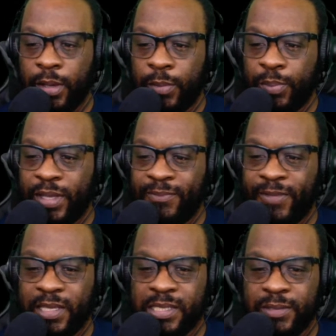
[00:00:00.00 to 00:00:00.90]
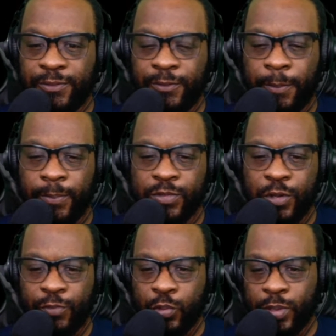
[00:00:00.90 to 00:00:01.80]
pre-invasive
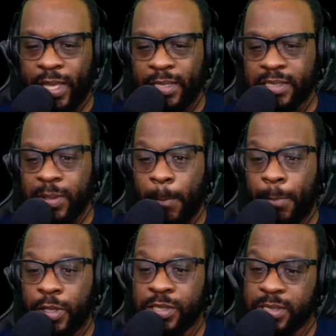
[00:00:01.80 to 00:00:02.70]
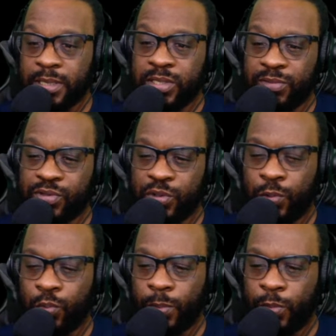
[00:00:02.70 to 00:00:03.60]
cervical cancer, but studies have
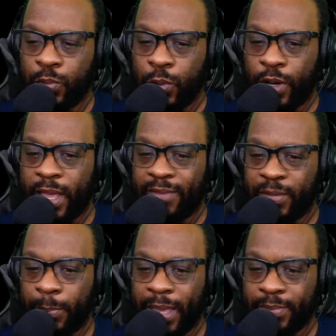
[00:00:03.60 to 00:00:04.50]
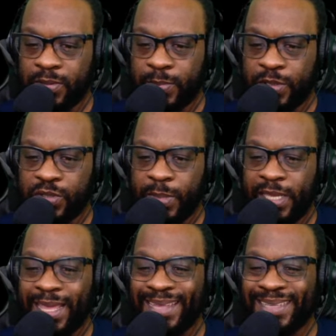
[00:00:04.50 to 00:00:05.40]
shown women who are having pap smears may
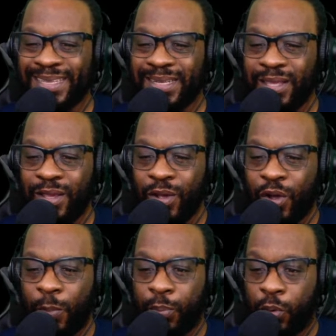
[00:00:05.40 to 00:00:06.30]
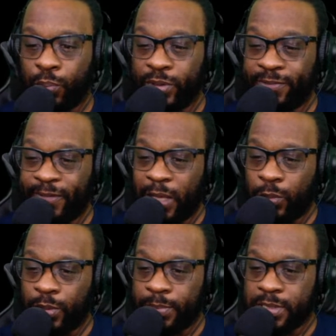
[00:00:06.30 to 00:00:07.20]
not get appropriate
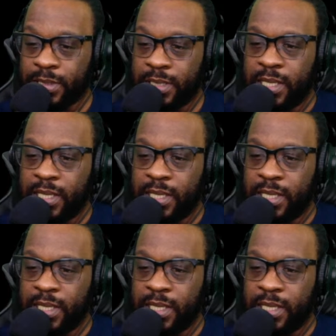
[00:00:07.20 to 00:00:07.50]
follow-ups.